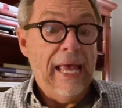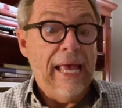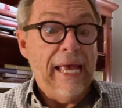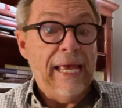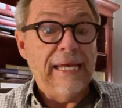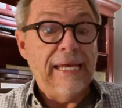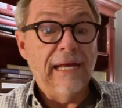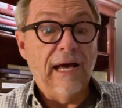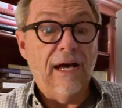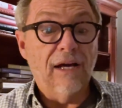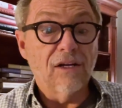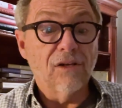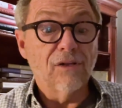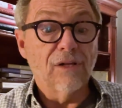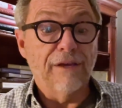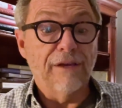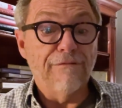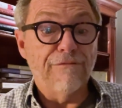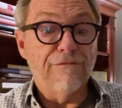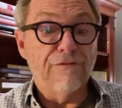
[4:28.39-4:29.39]
He not
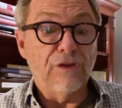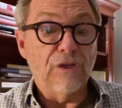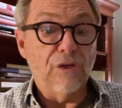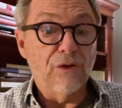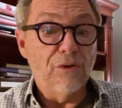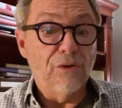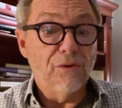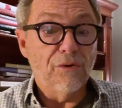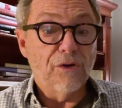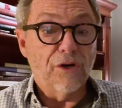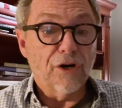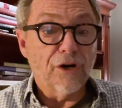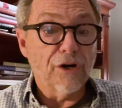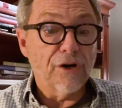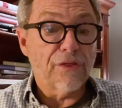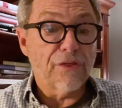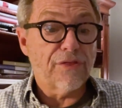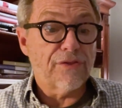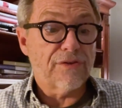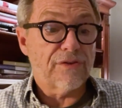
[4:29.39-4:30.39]
only viewed
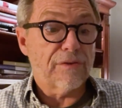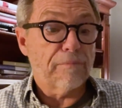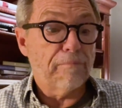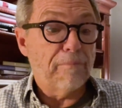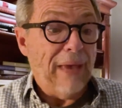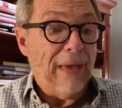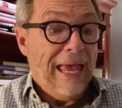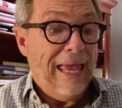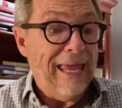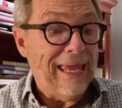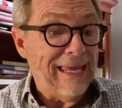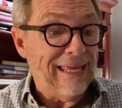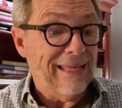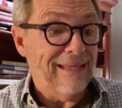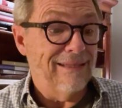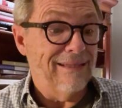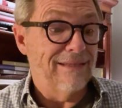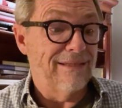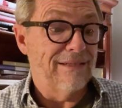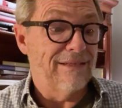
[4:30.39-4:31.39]
earth's
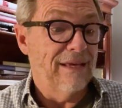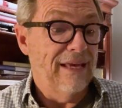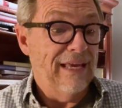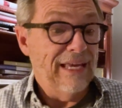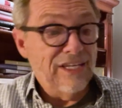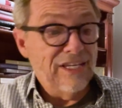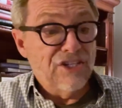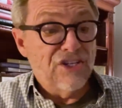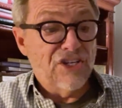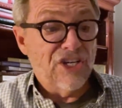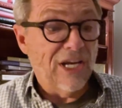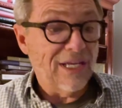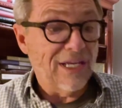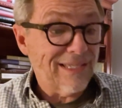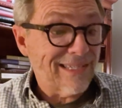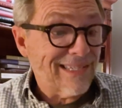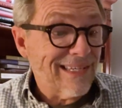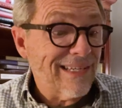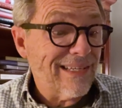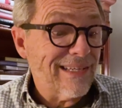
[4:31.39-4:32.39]
pains,
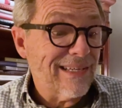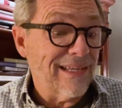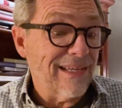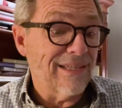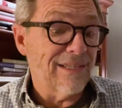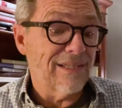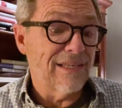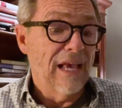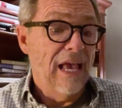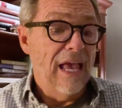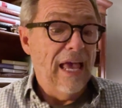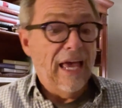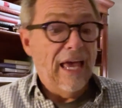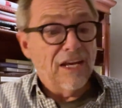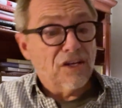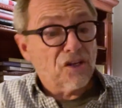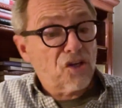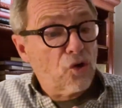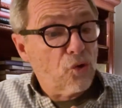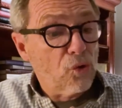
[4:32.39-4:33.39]
injustices,
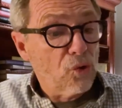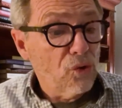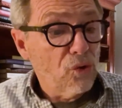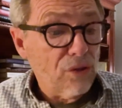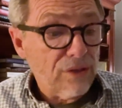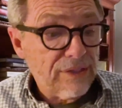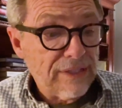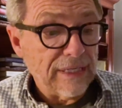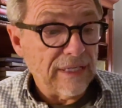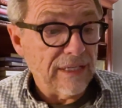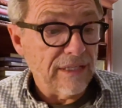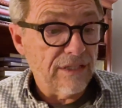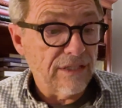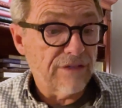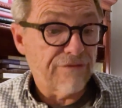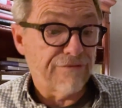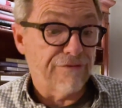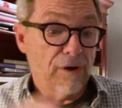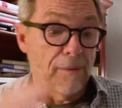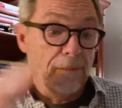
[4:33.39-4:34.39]
and cruelties
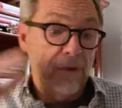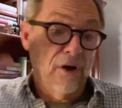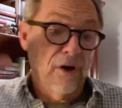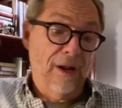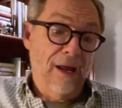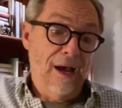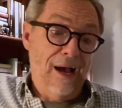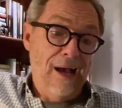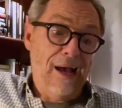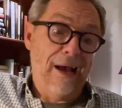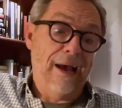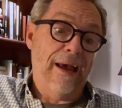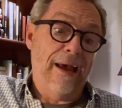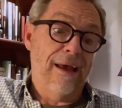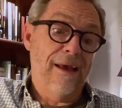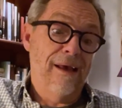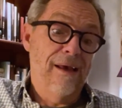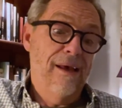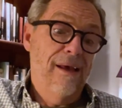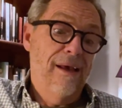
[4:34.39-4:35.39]
from on
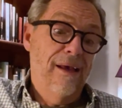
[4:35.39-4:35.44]
high,